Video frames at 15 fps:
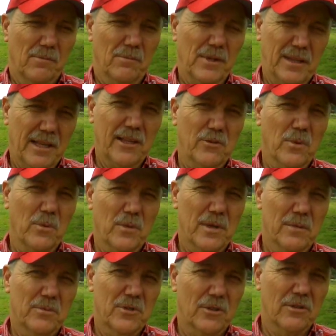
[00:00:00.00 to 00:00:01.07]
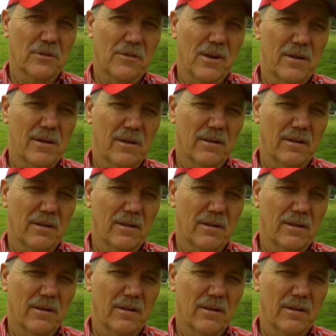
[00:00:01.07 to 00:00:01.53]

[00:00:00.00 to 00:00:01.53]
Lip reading: but that's what we observe.